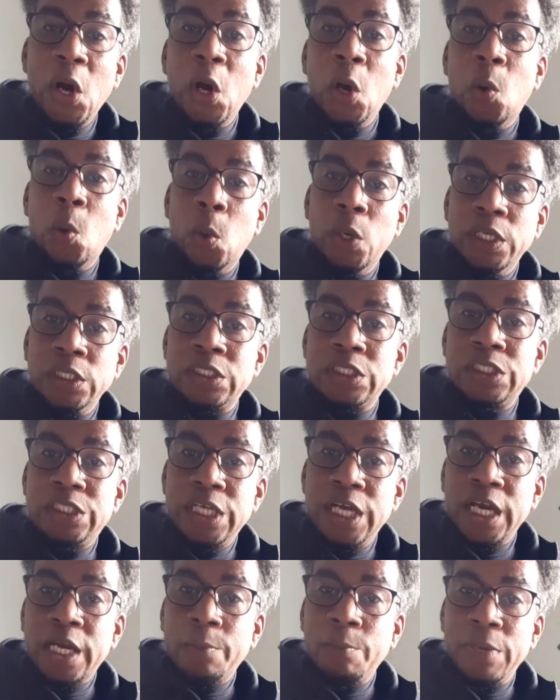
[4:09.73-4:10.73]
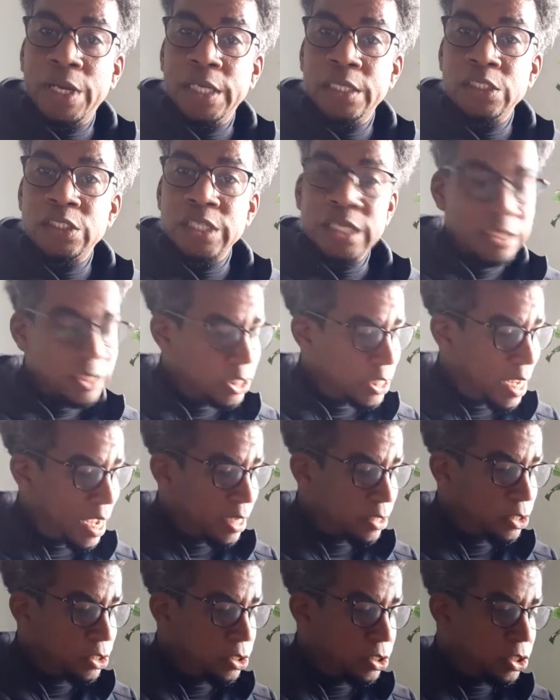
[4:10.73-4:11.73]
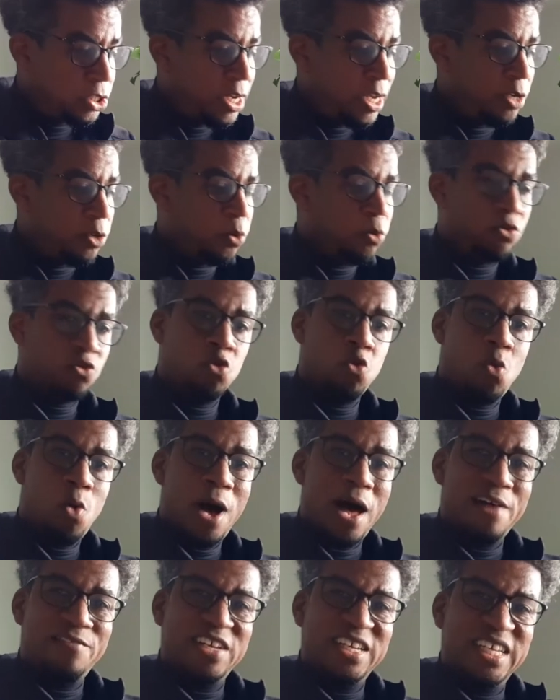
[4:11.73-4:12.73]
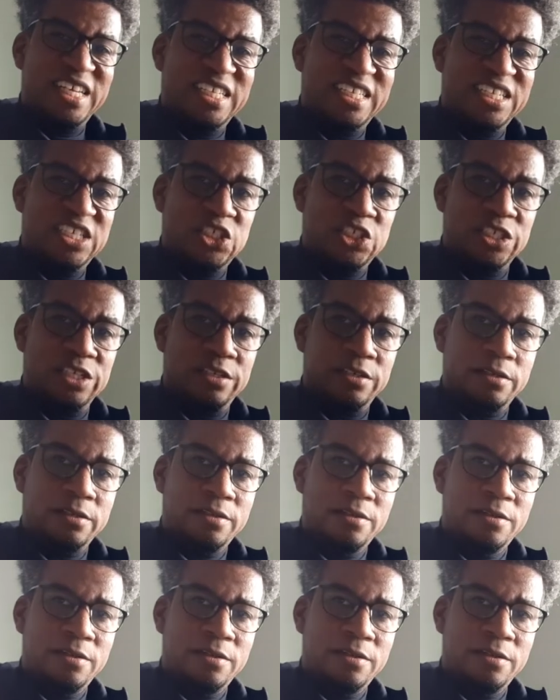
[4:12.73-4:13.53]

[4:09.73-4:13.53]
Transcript: With STICKMEN's Socks and Sandals Guava Edition.